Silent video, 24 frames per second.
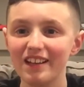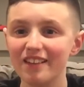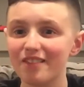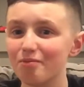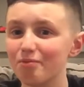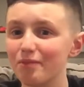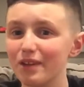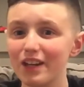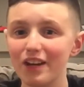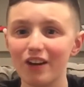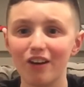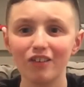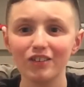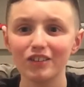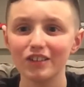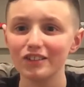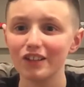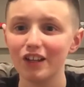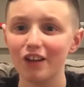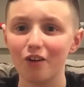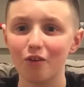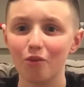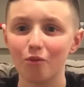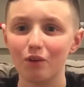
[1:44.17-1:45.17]
it's me all
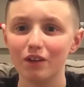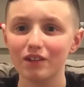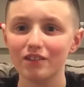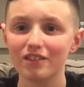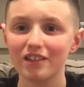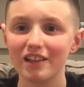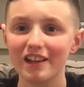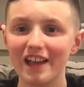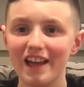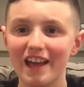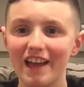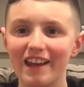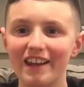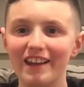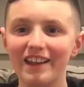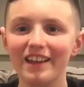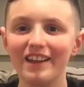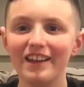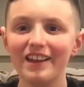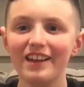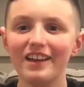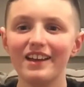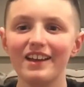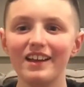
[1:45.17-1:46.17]
alone once again.
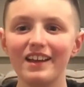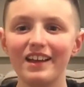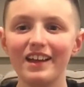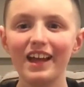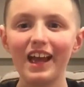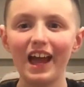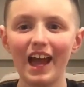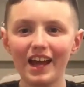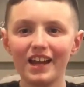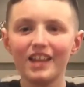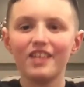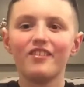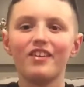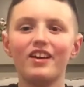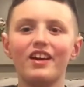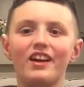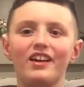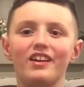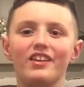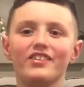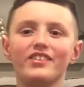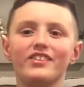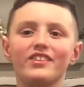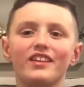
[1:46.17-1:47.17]

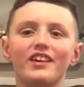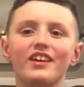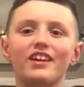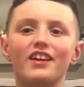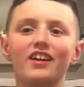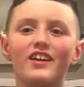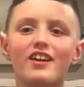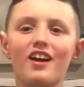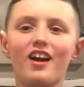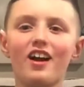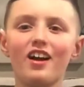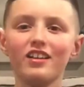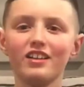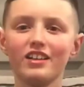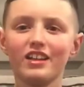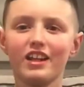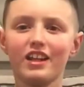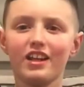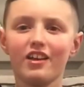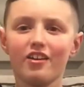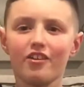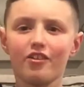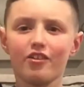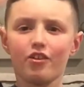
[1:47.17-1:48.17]
Anyways, Colin
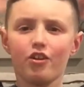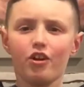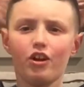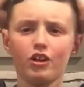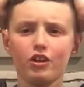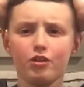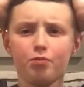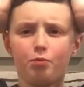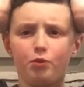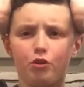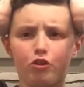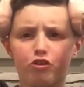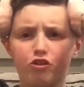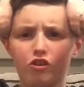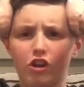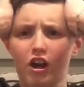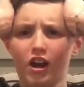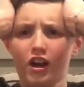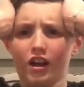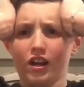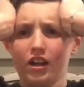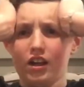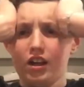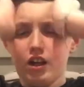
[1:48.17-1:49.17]
here, Colin Sports
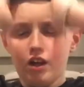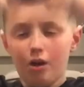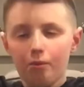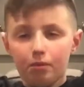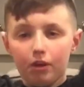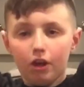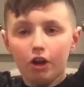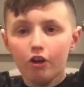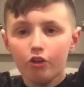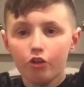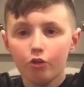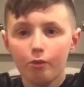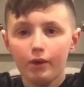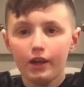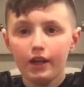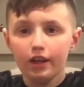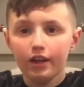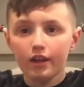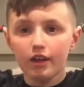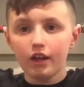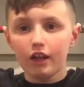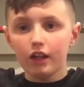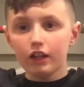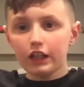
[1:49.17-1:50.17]
Talk, Player of the
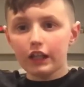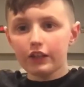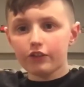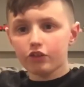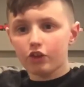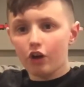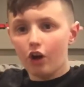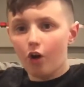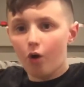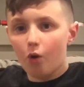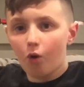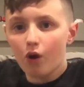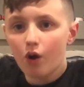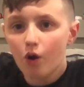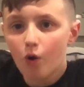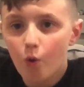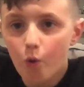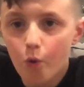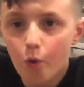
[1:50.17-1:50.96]
Week. Let's go.